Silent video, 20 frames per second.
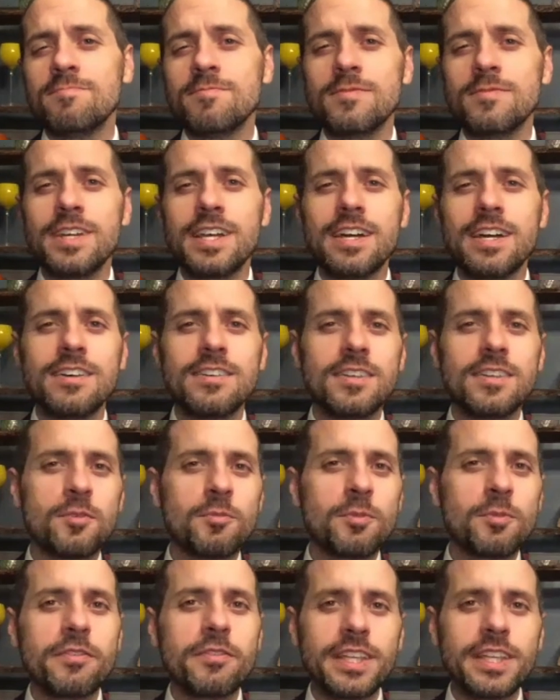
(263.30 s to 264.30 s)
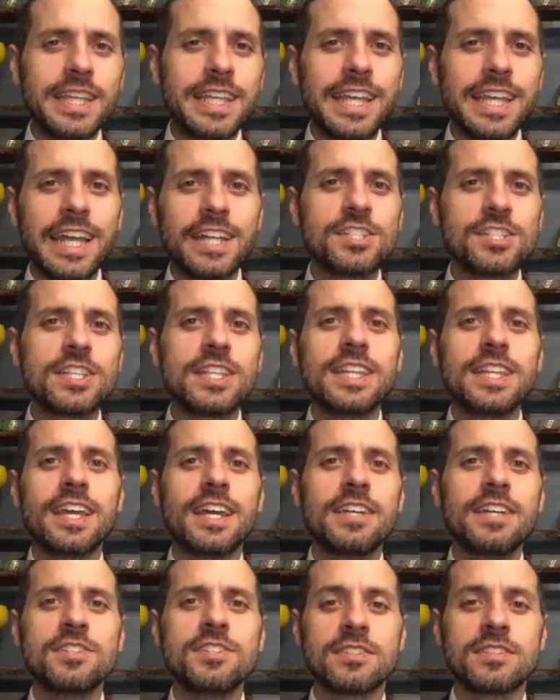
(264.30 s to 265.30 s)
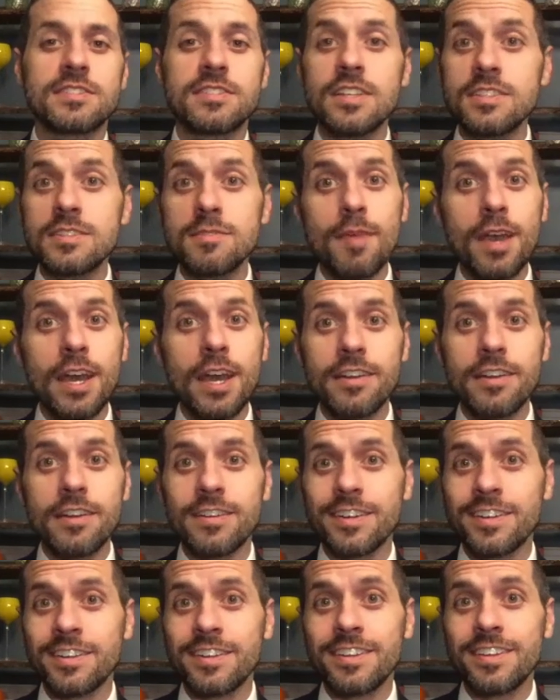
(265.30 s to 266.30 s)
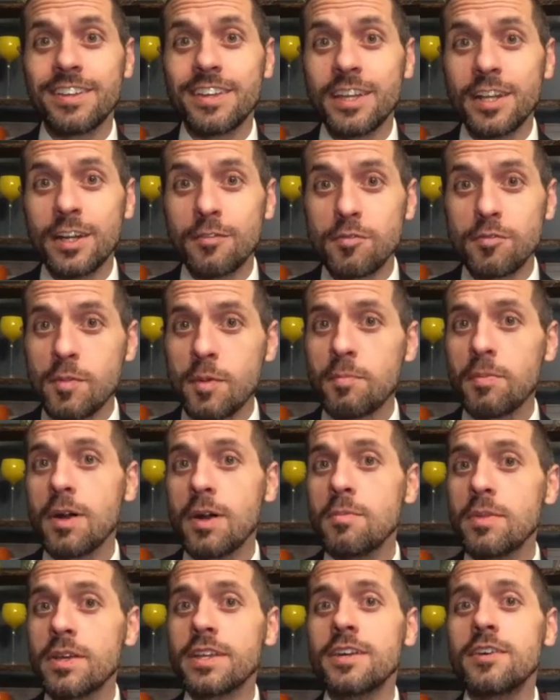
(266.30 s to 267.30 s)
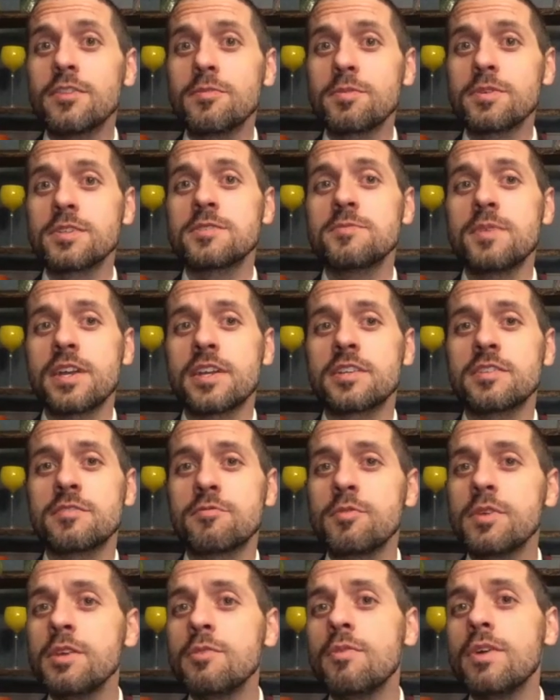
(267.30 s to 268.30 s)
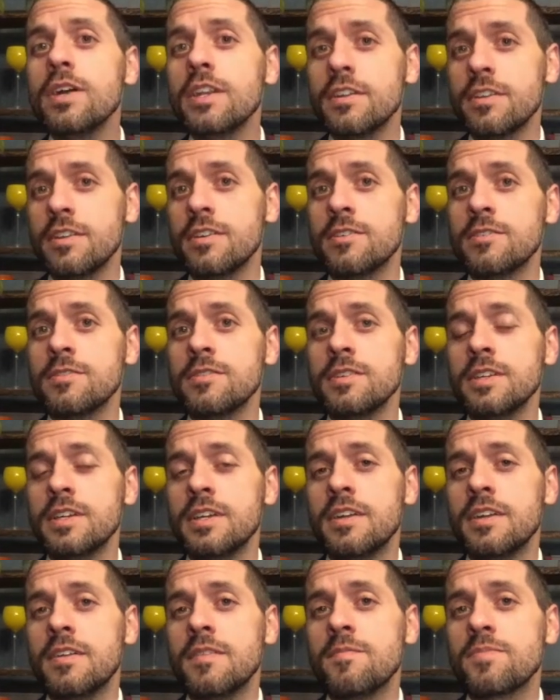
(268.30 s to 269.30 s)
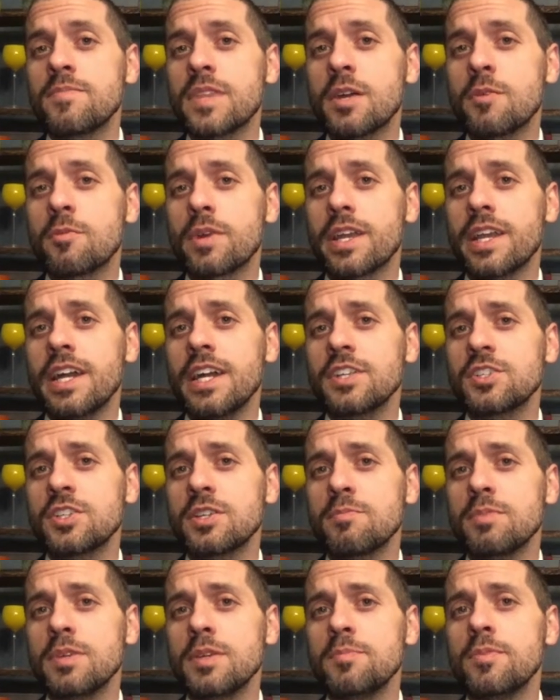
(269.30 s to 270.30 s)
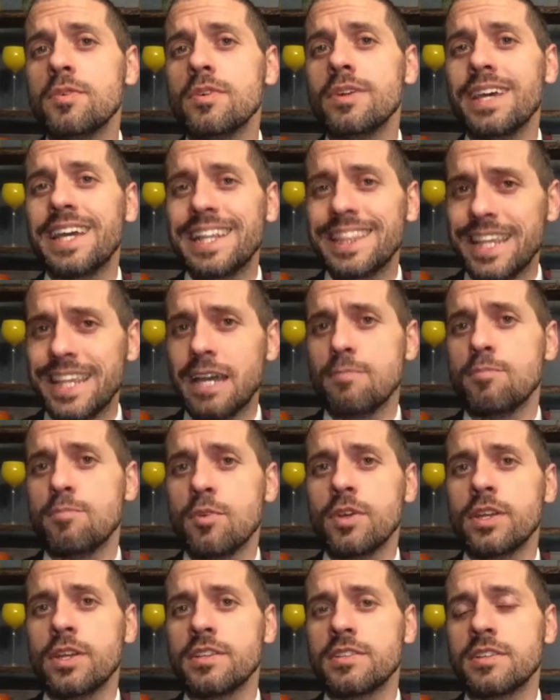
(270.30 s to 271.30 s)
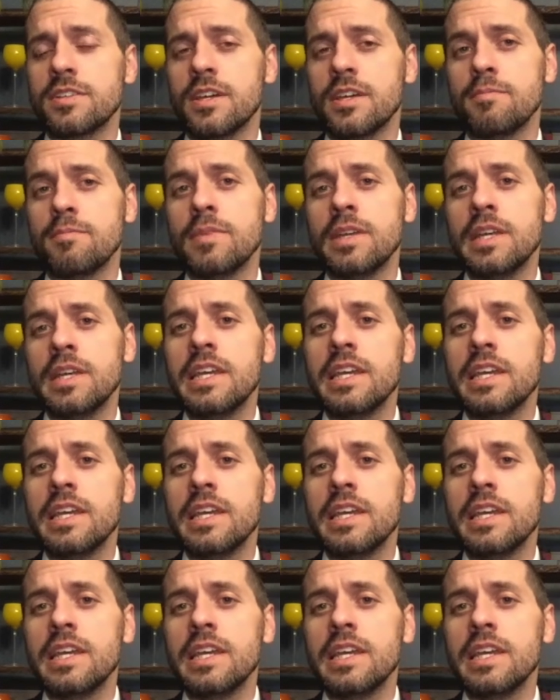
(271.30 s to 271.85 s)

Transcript: Well, are we really catching the edges? Doesn't matter. You know, from a public health perspective, we want to know that we're catching people at that point in time.